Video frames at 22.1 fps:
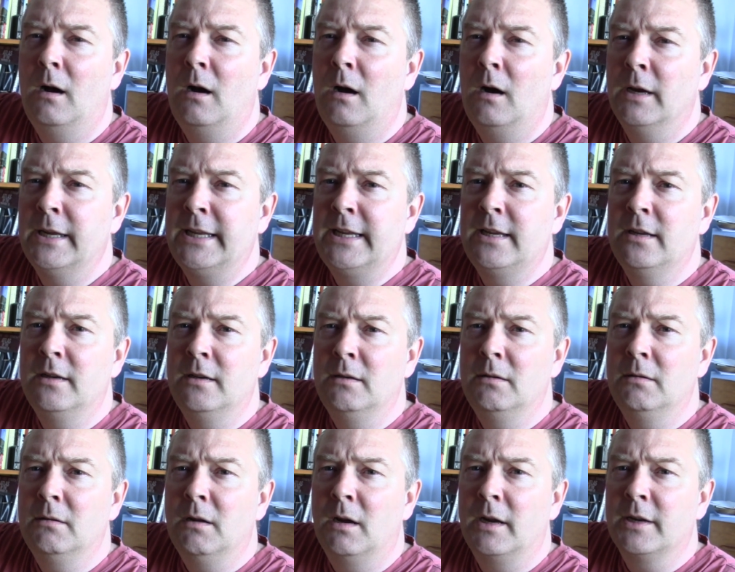I
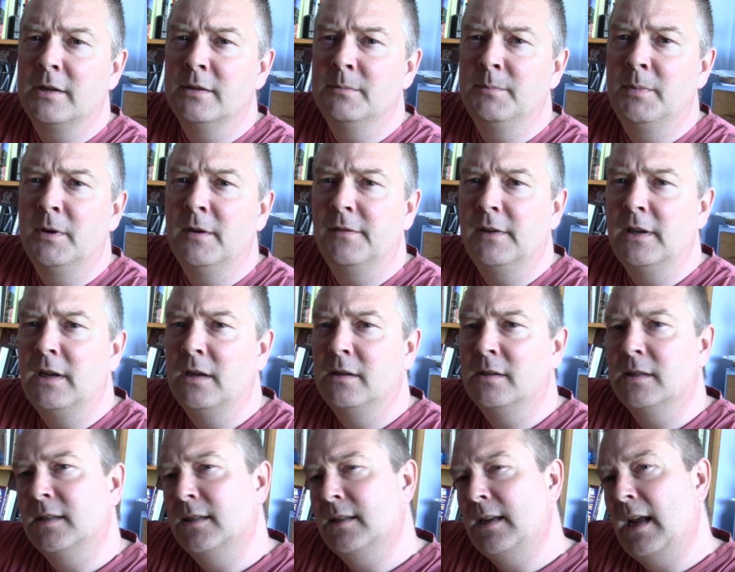can perfectly
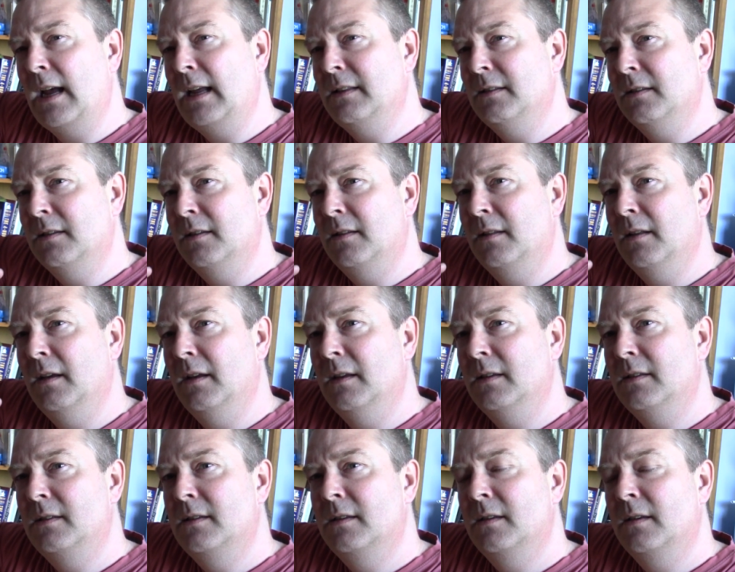understand
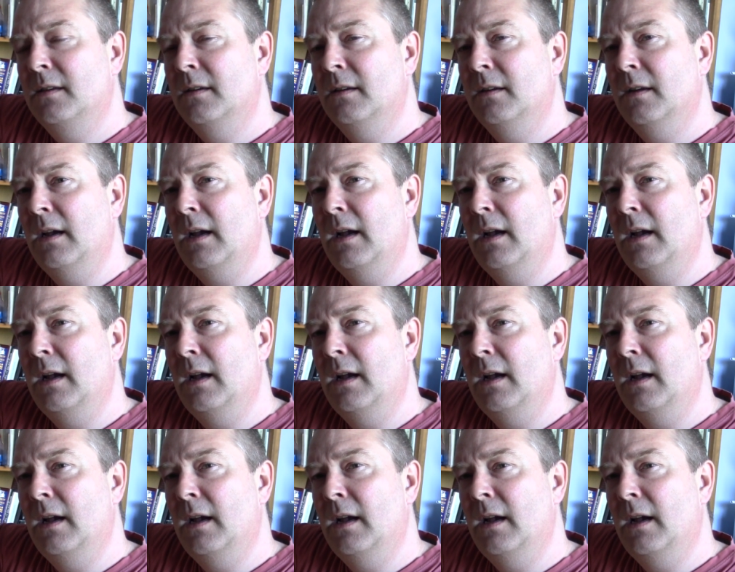that